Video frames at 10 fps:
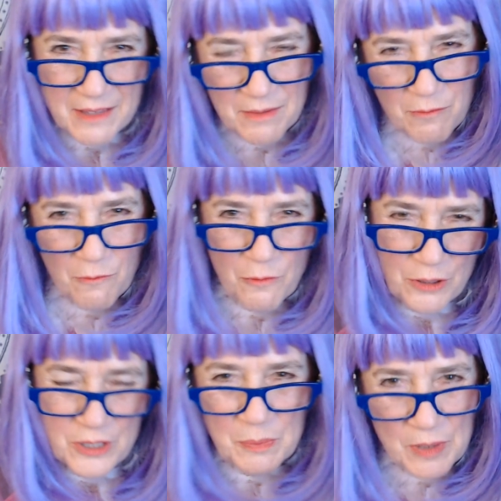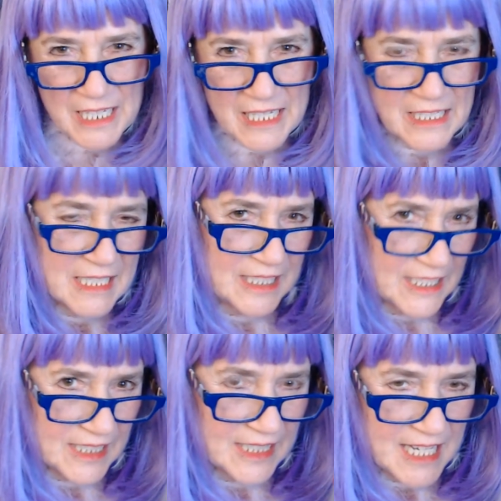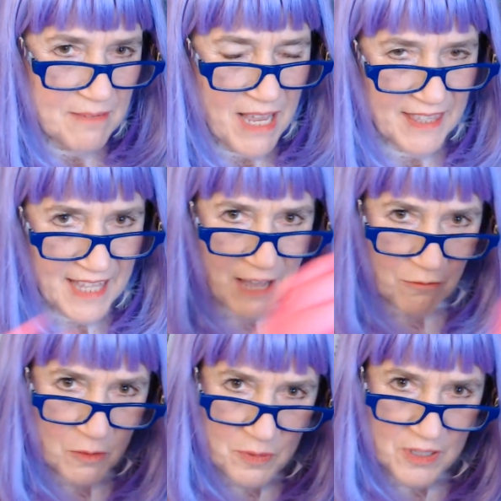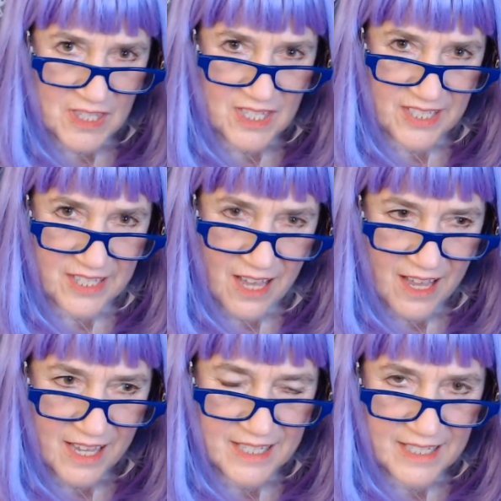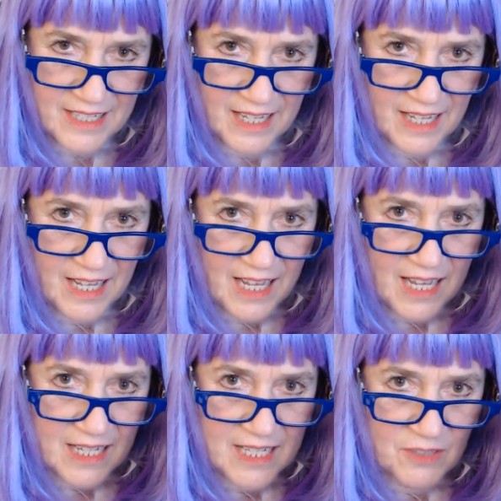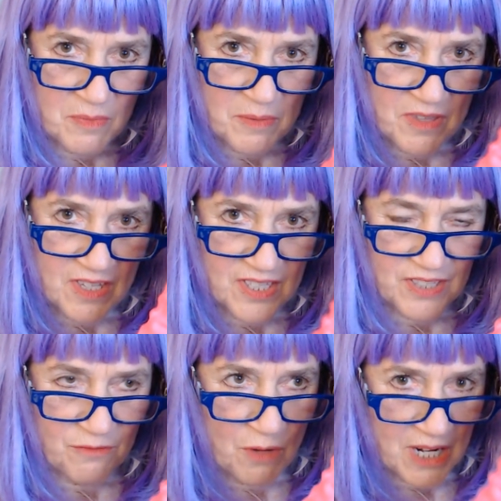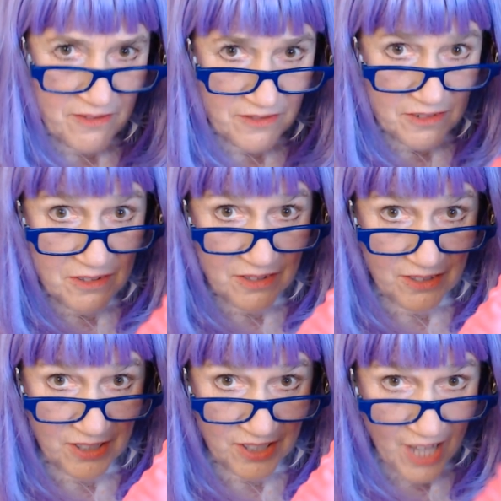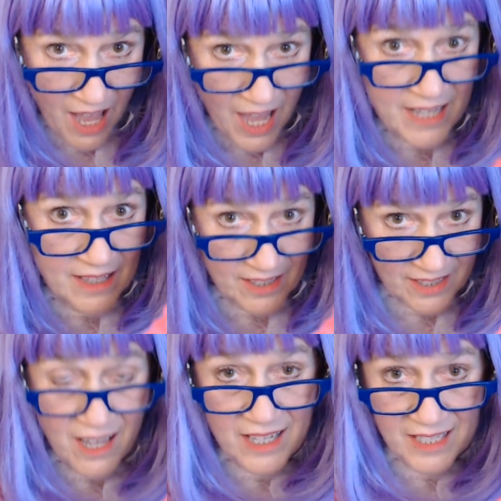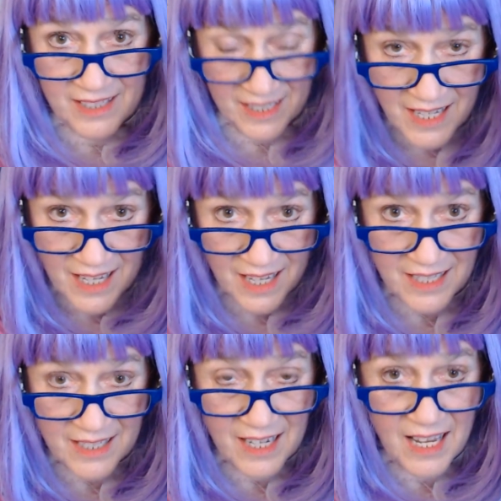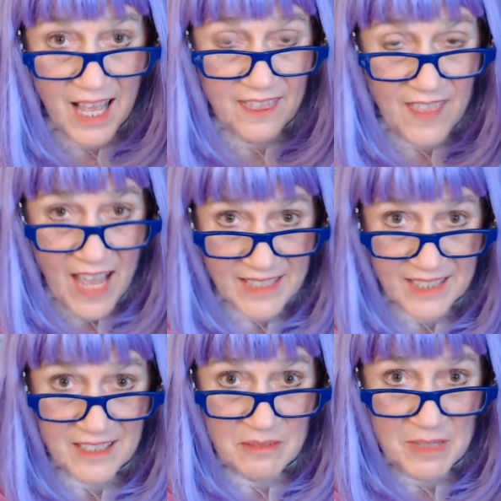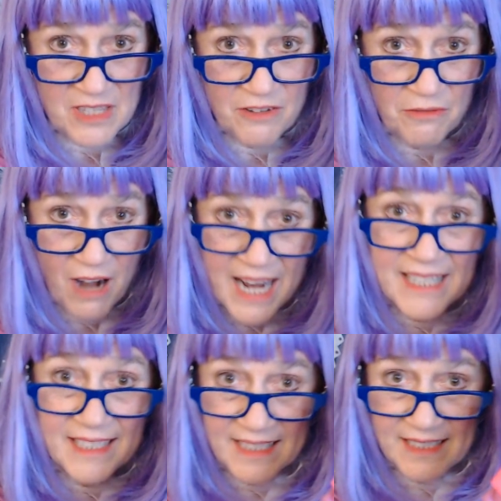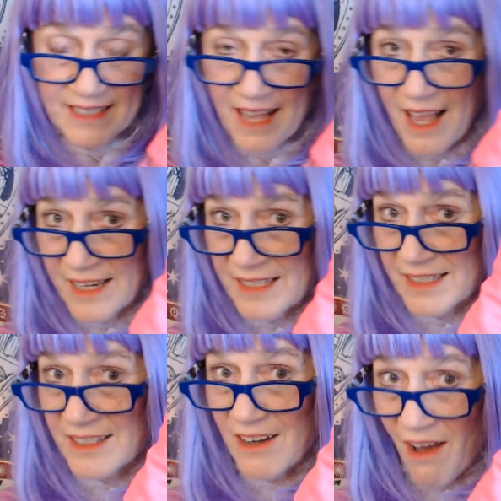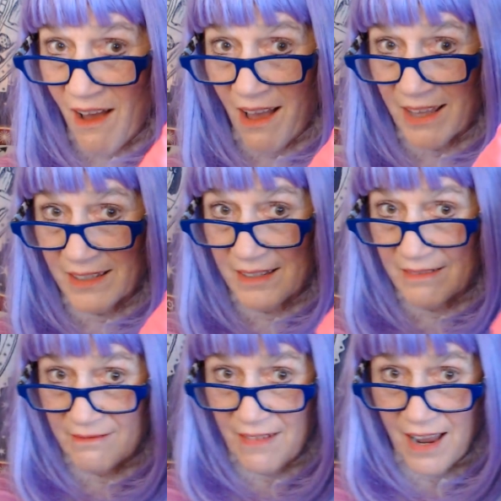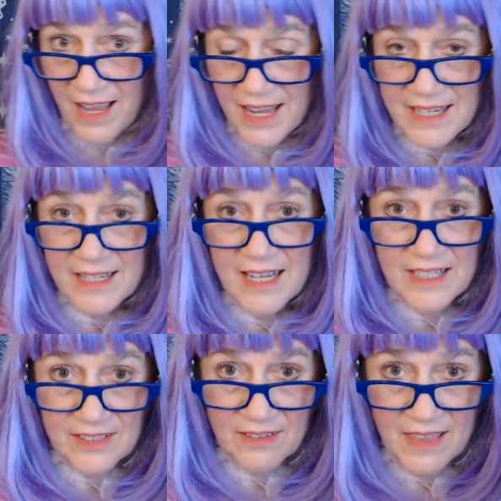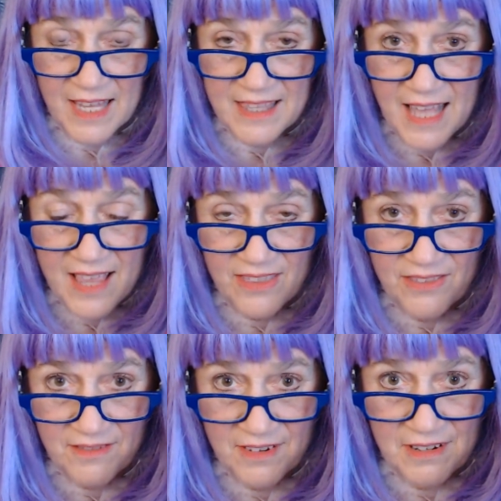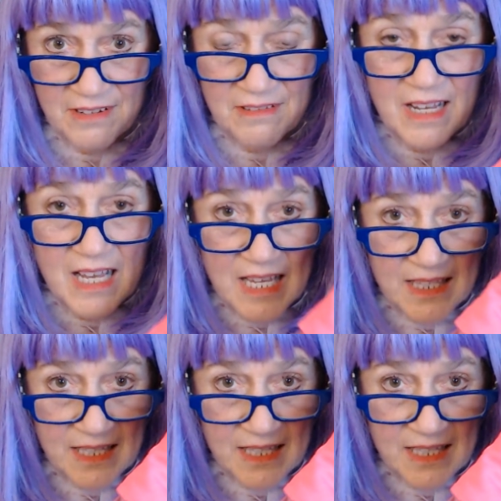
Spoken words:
works pretty good, because just think about that. We'll put the sun, because remember, whatever sign the sun is in, that's going to be the rising sign at dawn, right? So think that through. If the